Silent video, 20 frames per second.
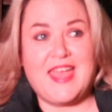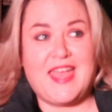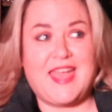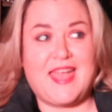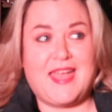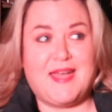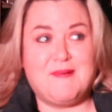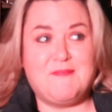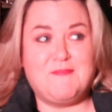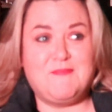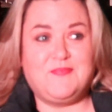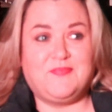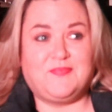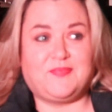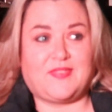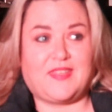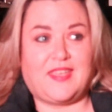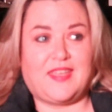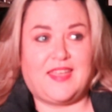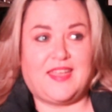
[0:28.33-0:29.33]

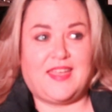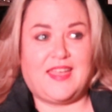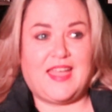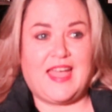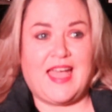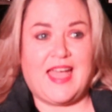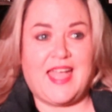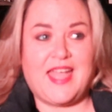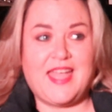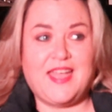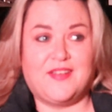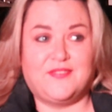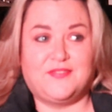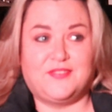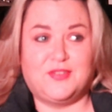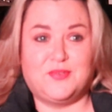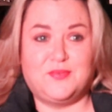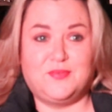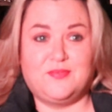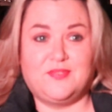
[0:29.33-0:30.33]
I
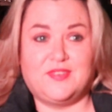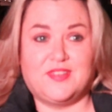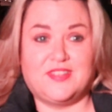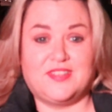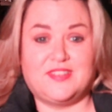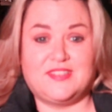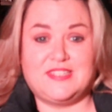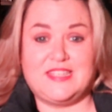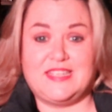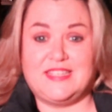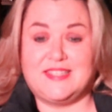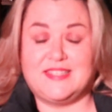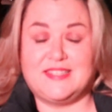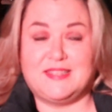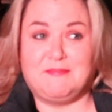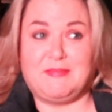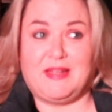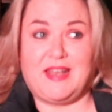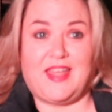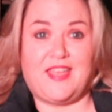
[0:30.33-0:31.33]
have known
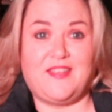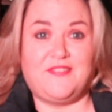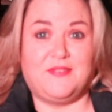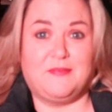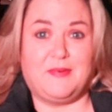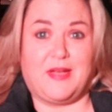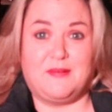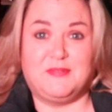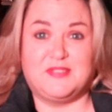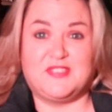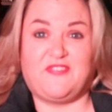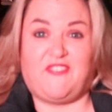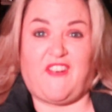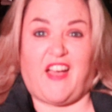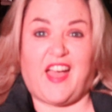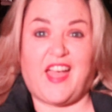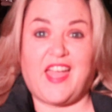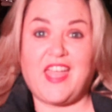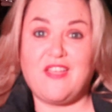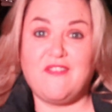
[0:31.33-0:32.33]
Jesus in my life when I was
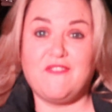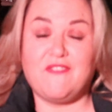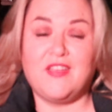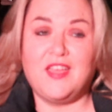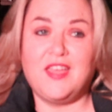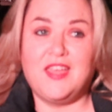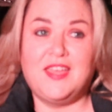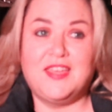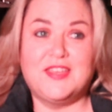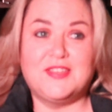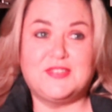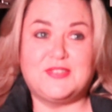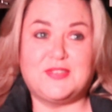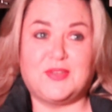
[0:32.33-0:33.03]
5,